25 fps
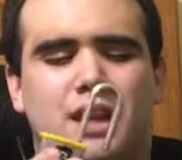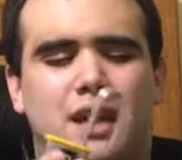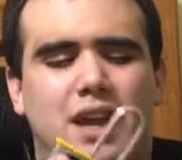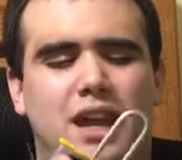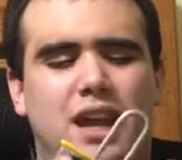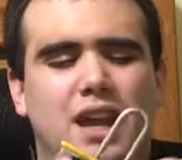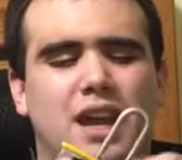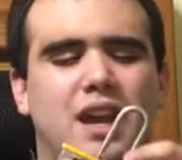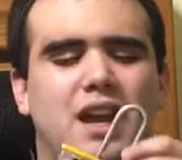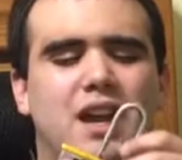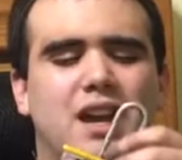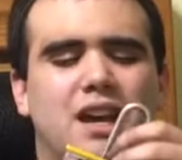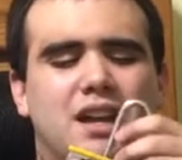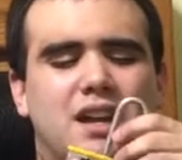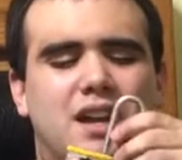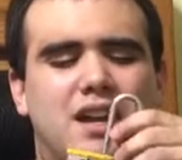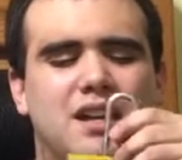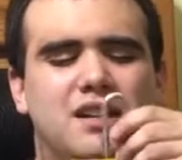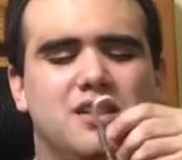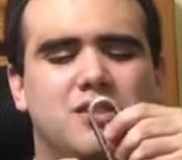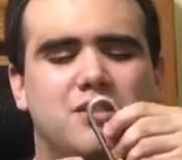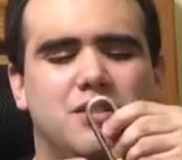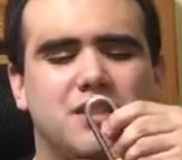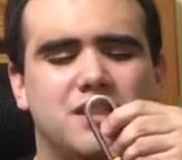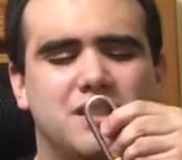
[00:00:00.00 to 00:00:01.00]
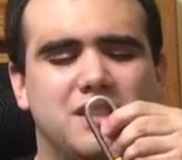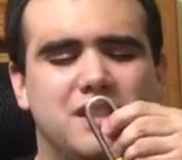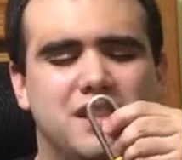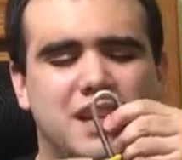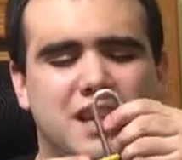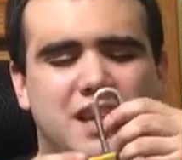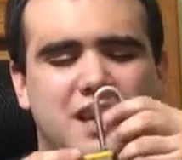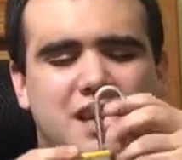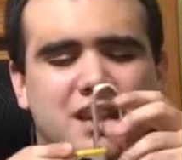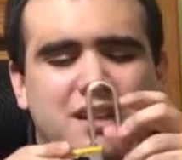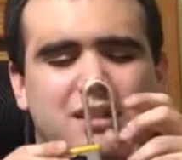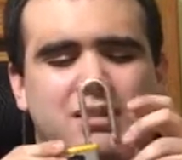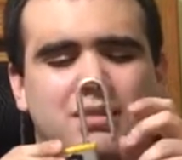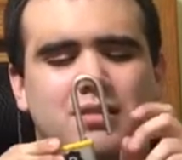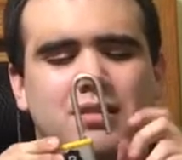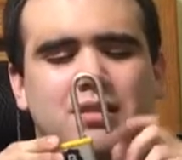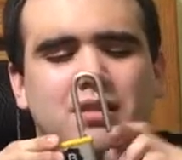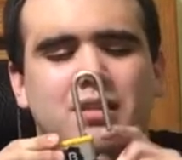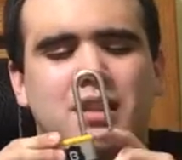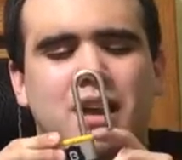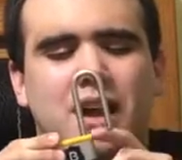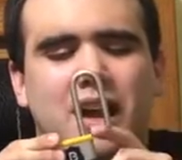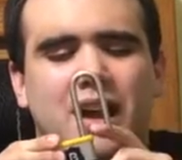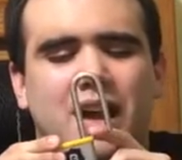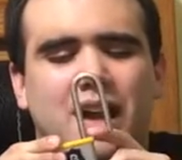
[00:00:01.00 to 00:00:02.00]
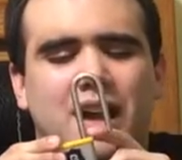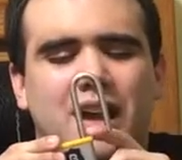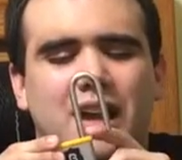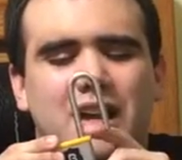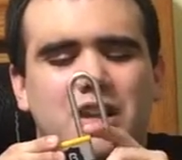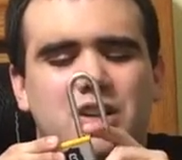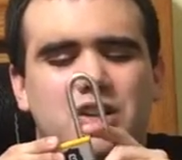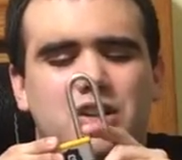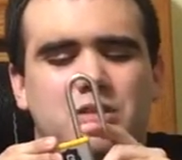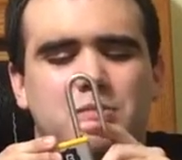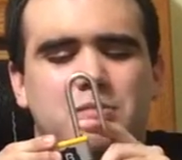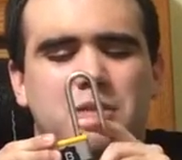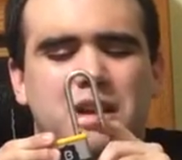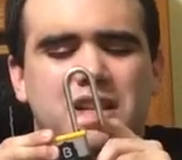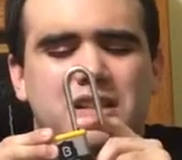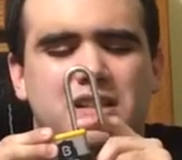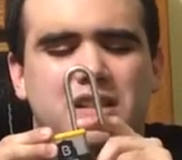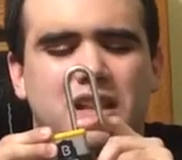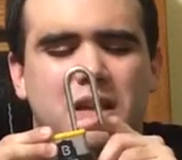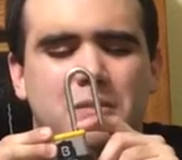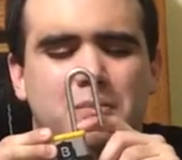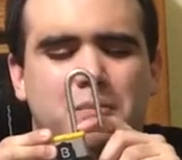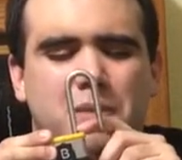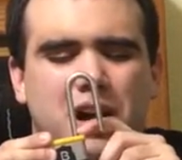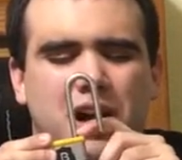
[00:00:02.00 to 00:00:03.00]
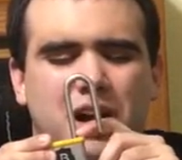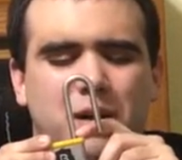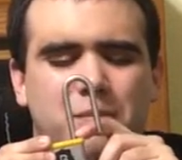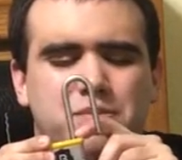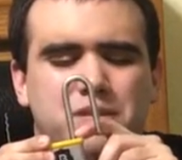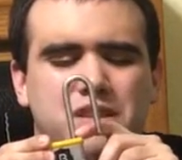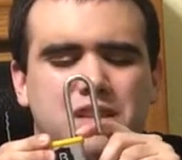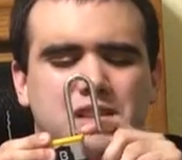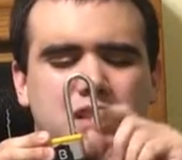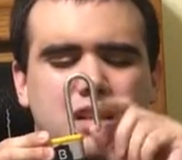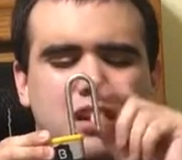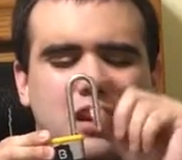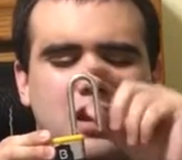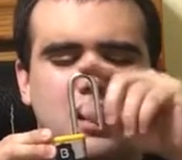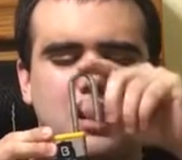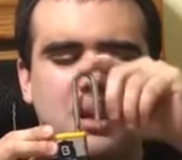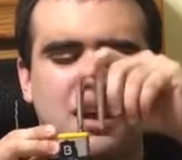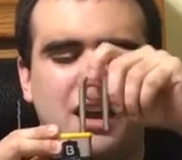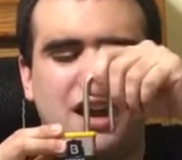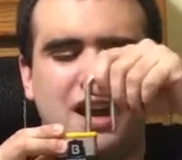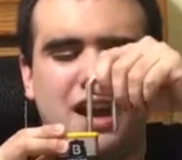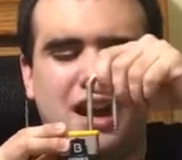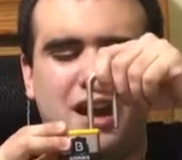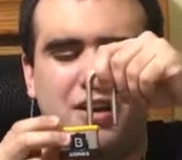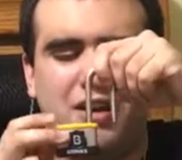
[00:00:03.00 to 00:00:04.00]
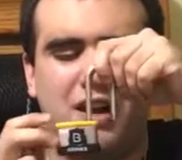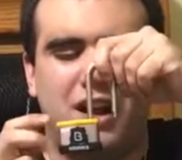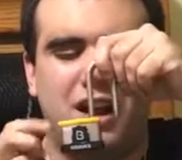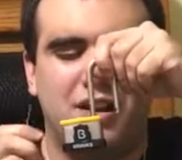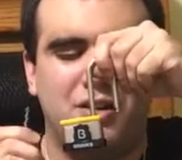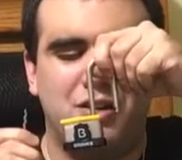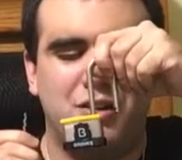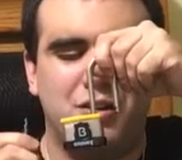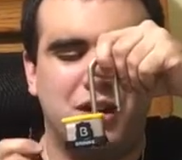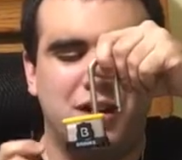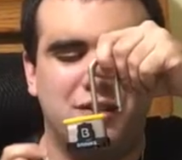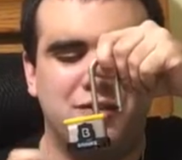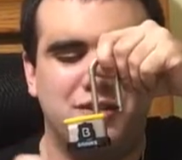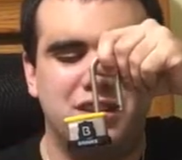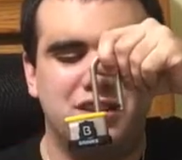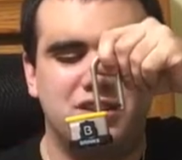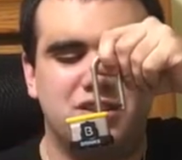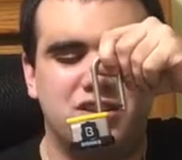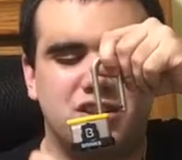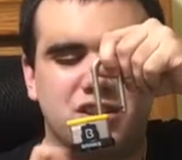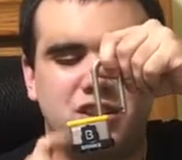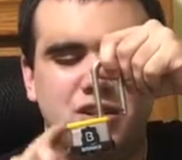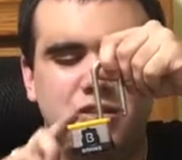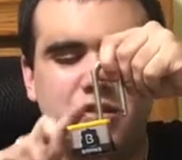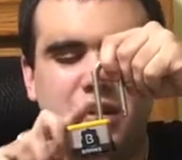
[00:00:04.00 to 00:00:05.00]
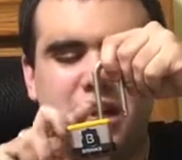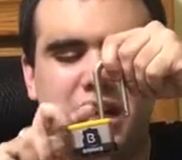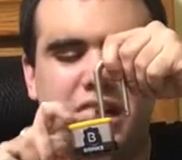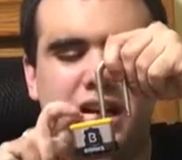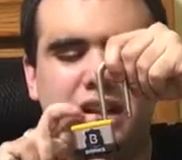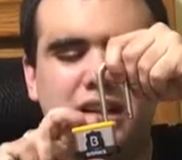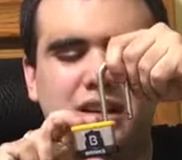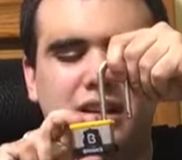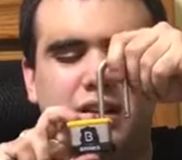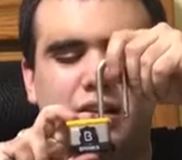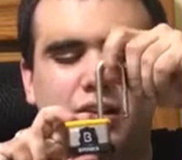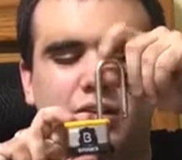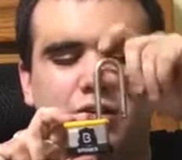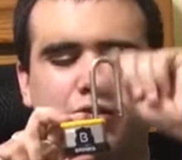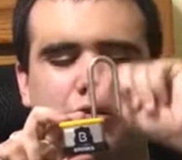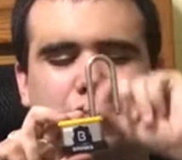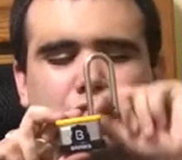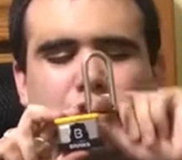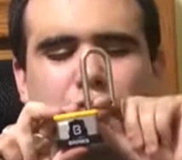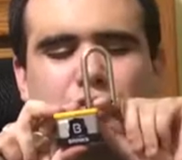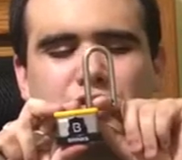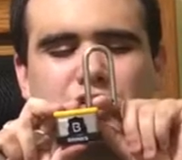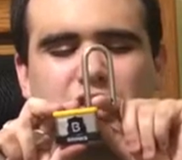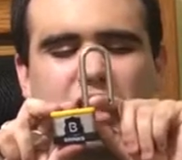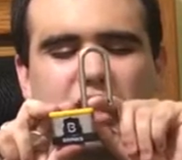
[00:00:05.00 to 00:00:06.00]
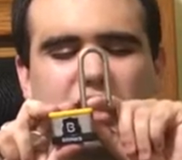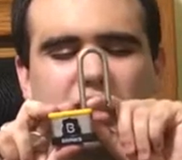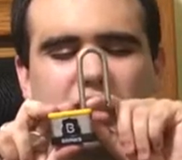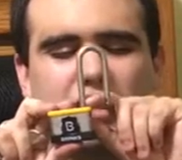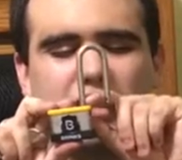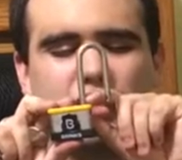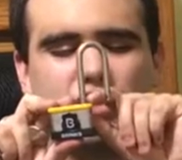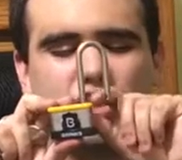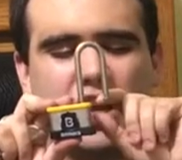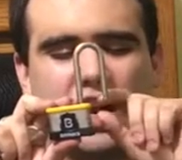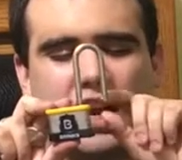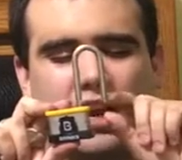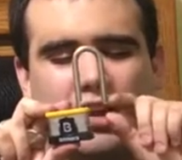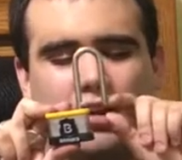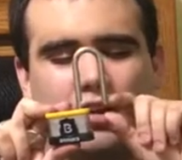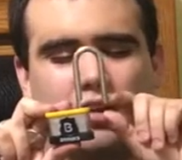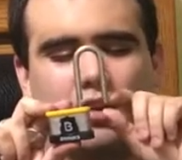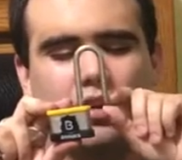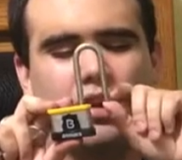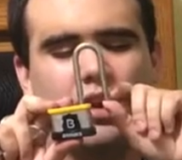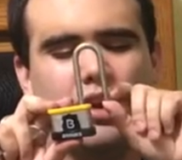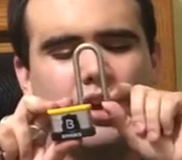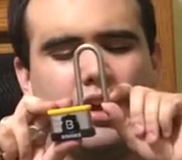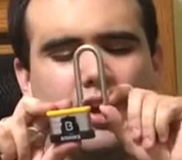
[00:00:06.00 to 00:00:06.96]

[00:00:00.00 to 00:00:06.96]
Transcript: And as you can see, uh, it just basically pops uh, how, you have these two uh, little grooves cut into the shackle.